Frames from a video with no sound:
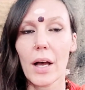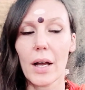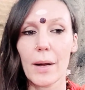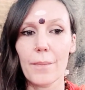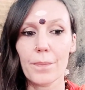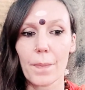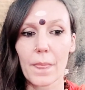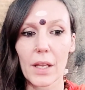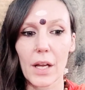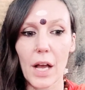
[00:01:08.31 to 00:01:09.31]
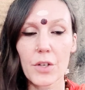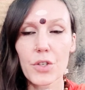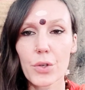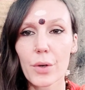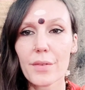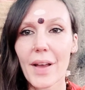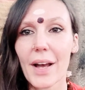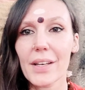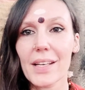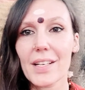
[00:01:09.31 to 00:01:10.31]
unsure of
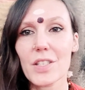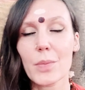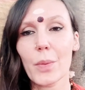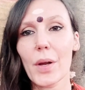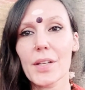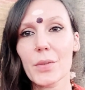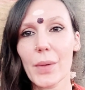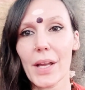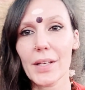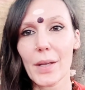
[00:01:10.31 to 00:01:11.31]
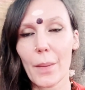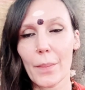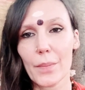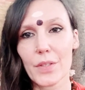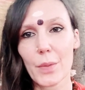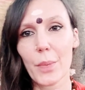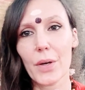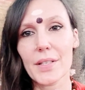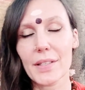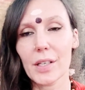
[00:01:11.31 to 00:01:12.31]
how to express, we end up
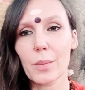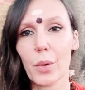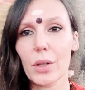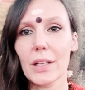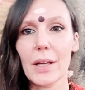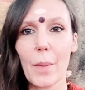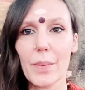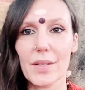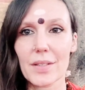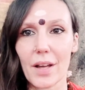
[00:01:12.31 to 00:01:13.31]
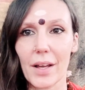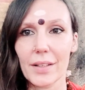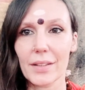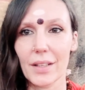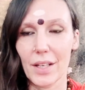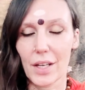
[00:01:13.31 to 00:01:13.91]
suppressing and bottling up inside,